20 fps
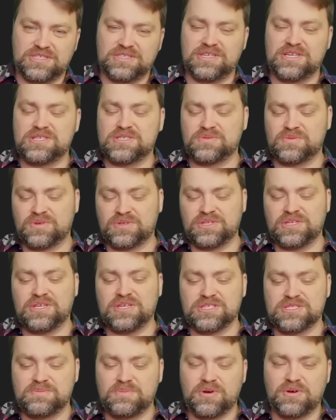That's what
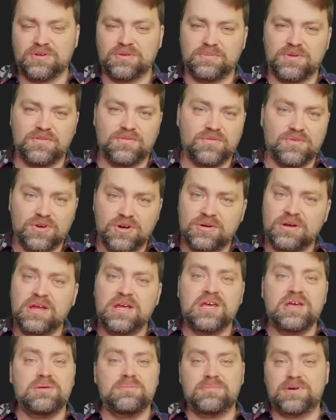he spoke before,
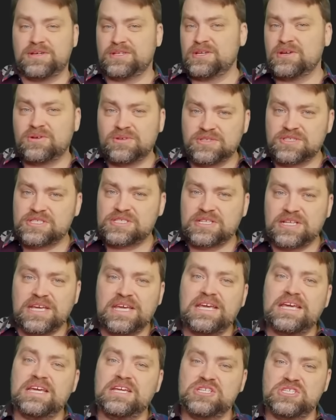but honestly,
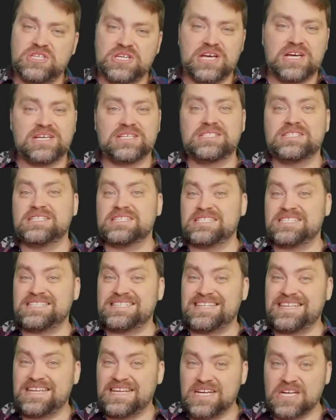he just
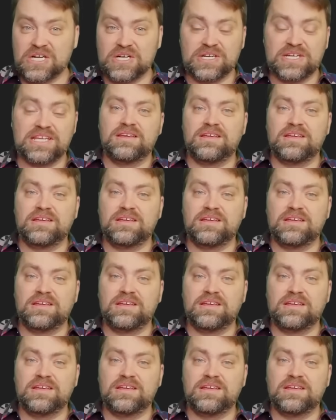scared.